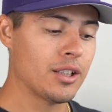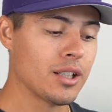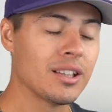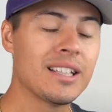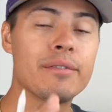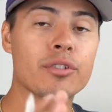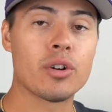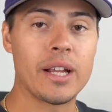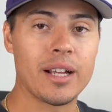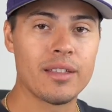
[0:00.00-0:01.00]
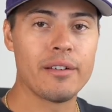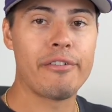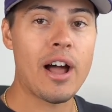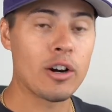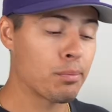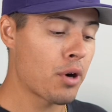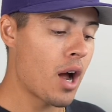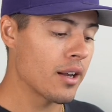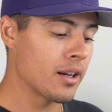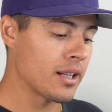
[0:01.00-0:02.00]
delivering the final
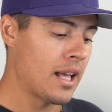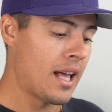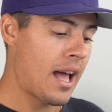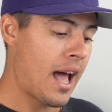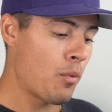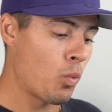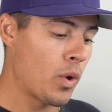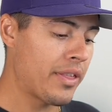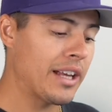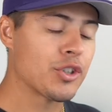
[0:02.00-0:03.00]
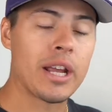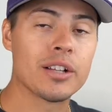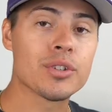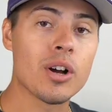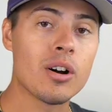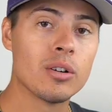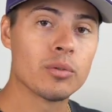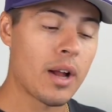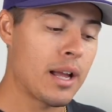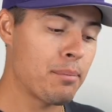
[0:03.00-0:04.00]
product with a chainsaw,
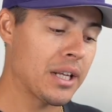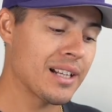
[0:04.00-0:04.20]
right?